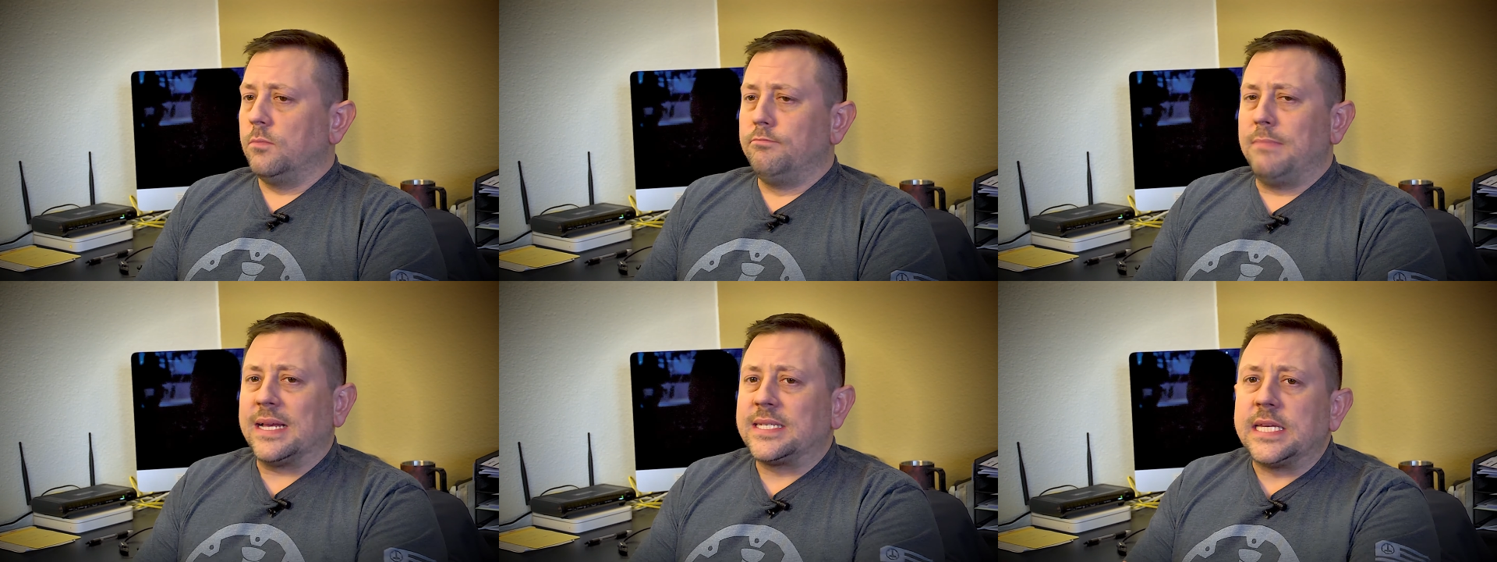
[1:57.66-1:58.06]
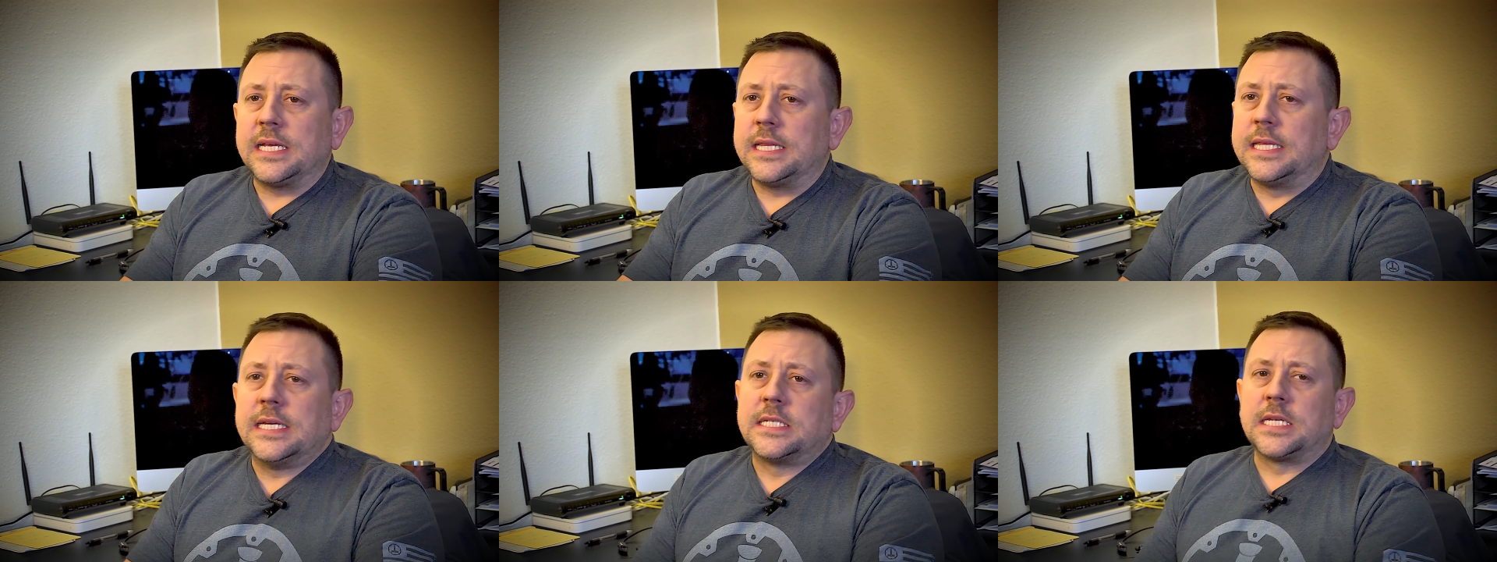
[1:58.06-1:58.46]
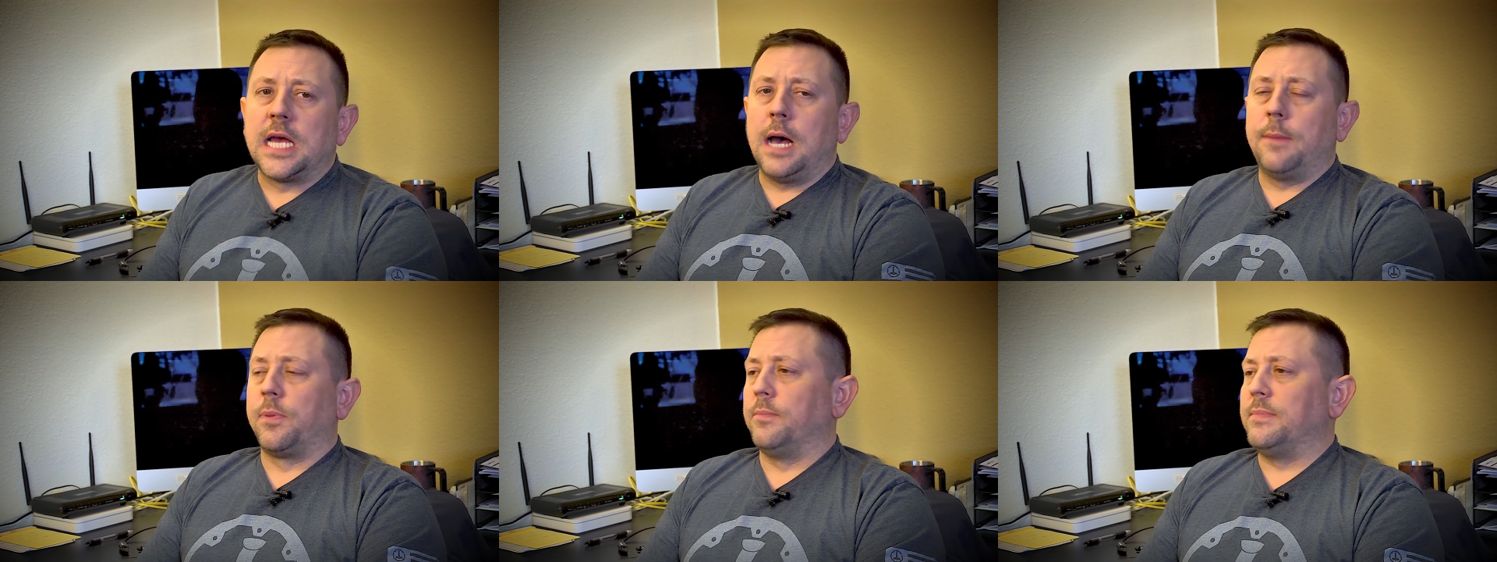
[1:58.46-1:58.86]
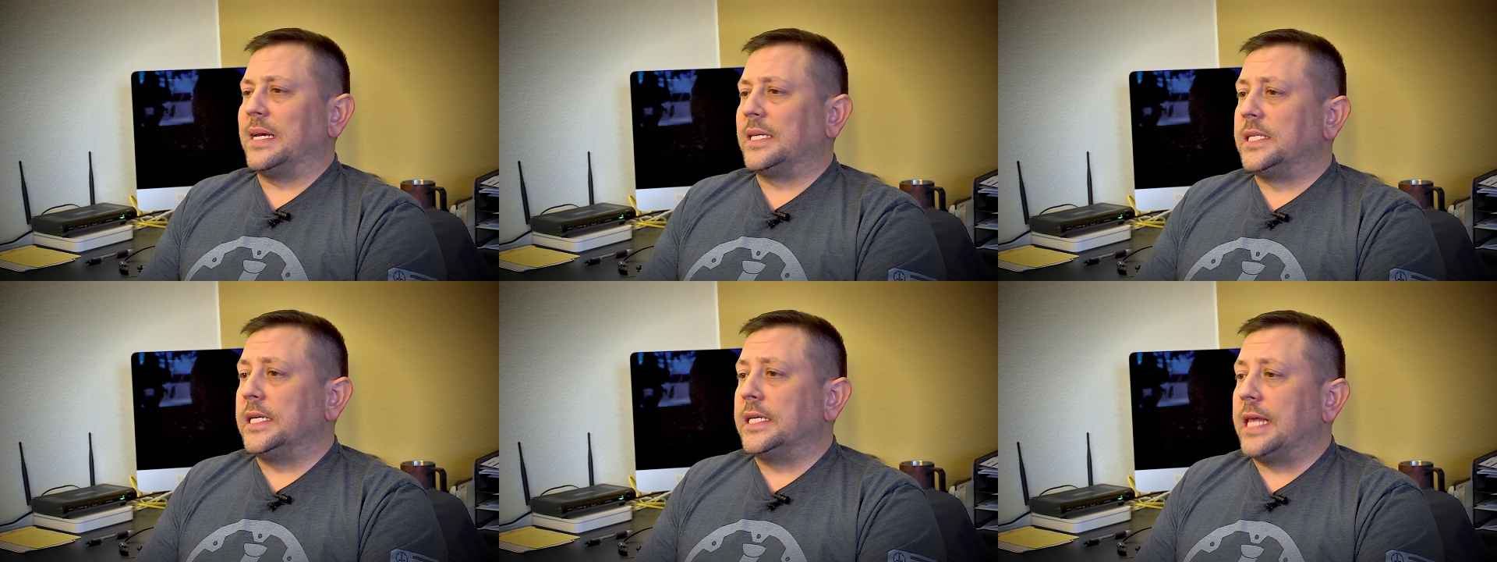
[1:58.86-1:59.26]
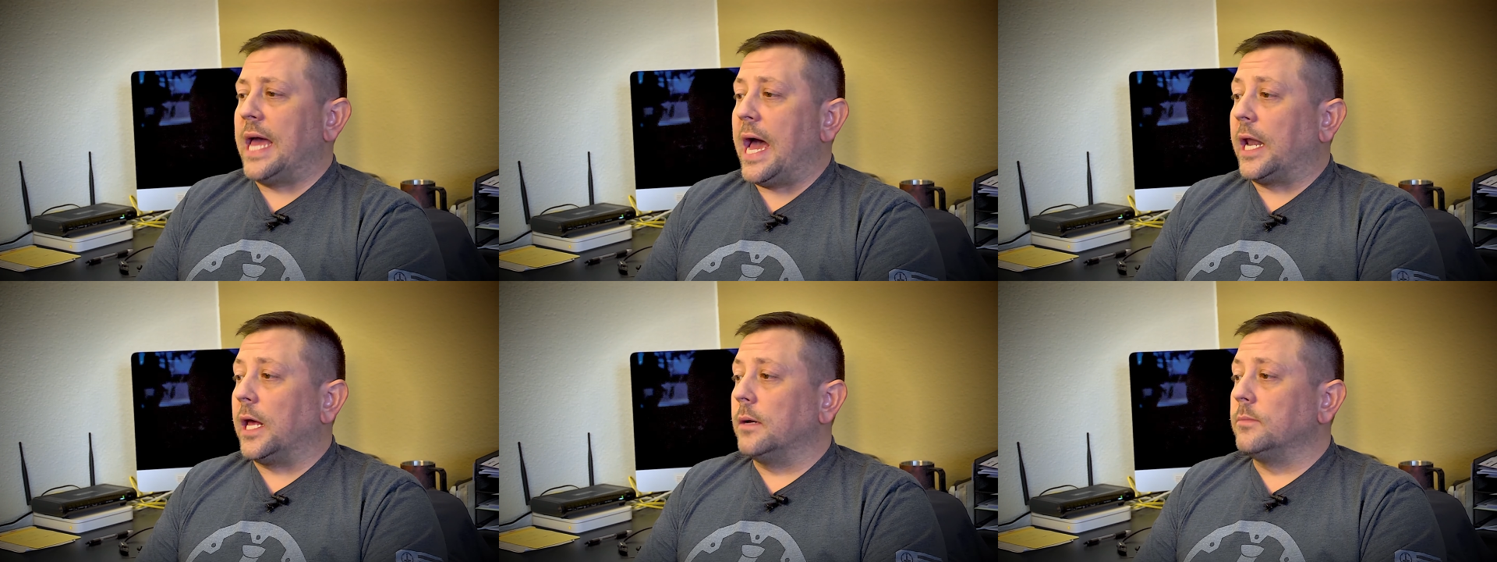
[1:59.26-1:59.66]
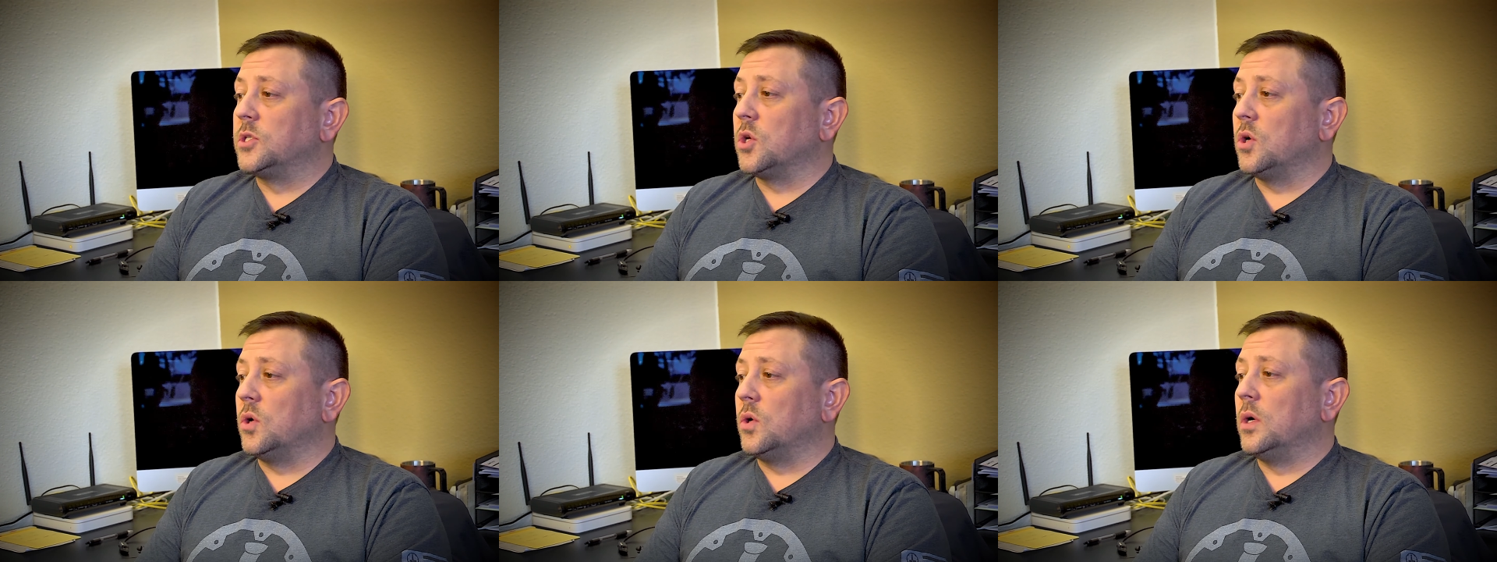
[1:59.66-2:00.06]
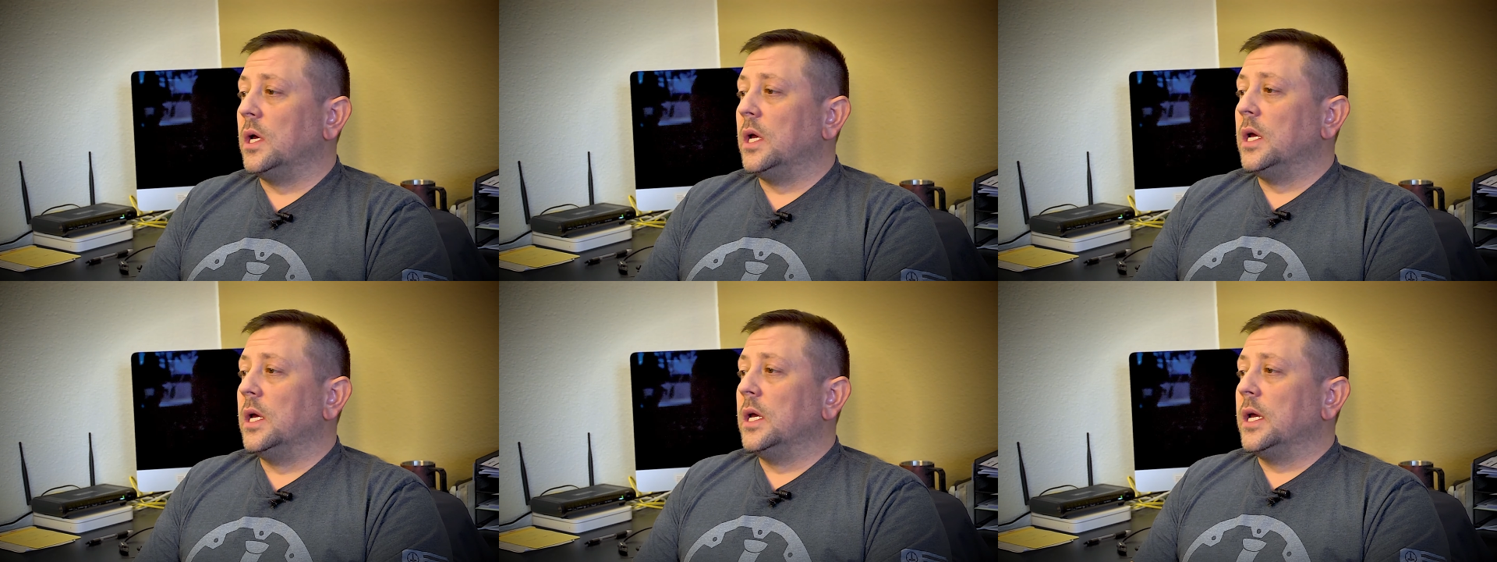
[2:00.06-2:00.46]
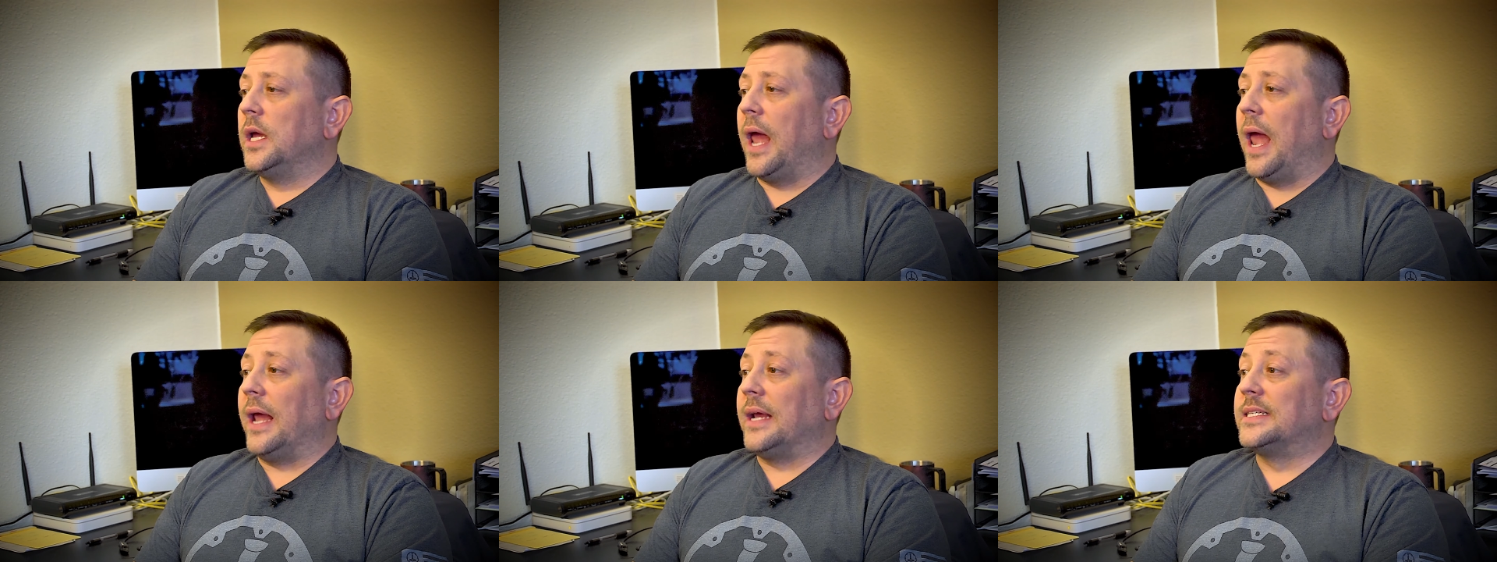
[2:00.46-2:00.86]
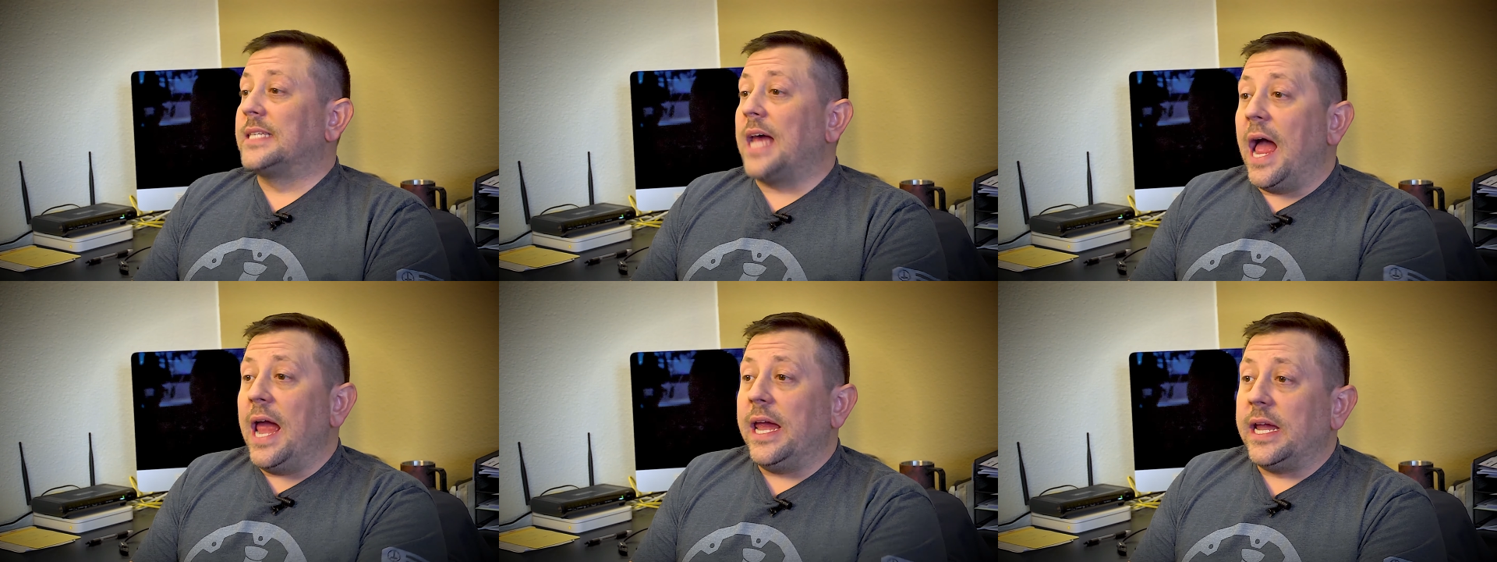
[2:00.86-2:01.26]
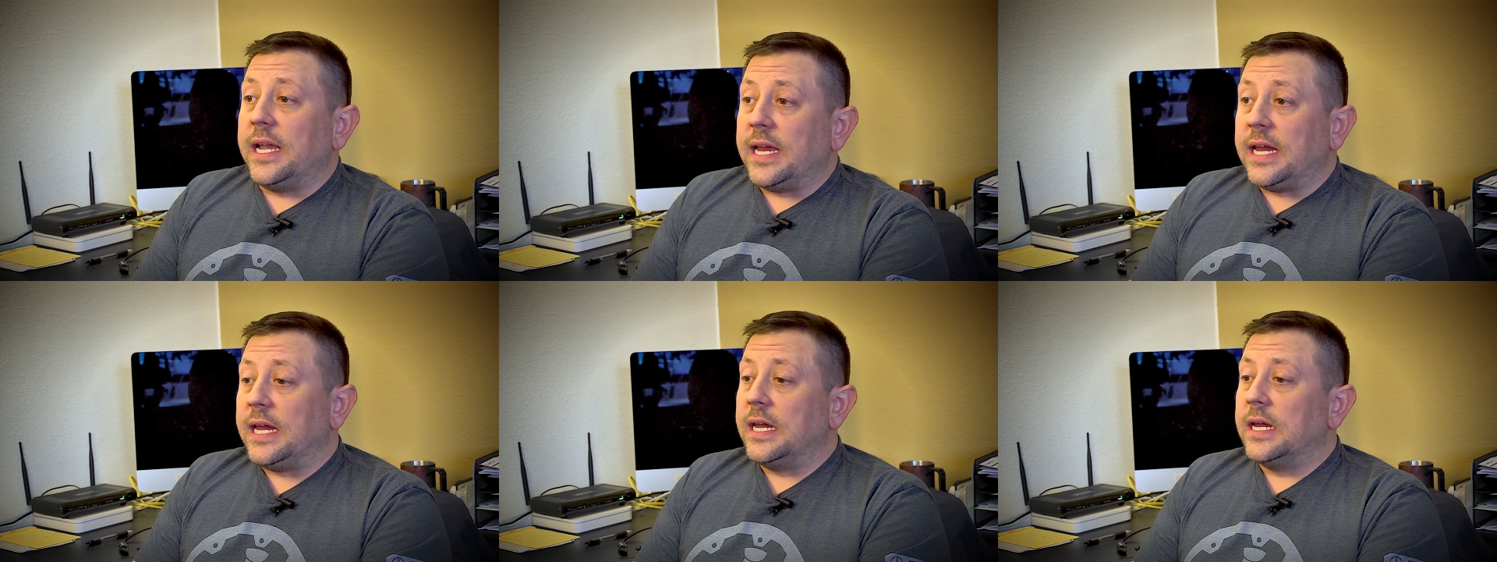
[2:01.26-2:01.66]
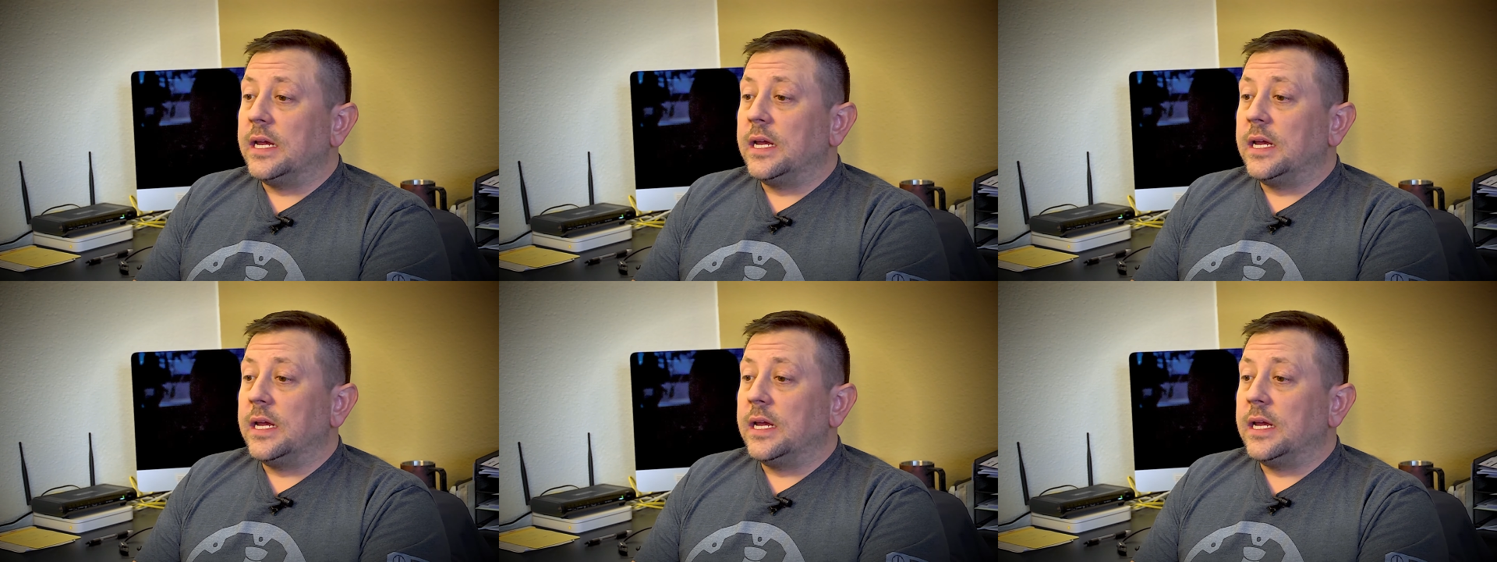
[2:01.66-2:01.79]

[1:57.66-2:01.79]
messing this up or messing that up. So anxiety,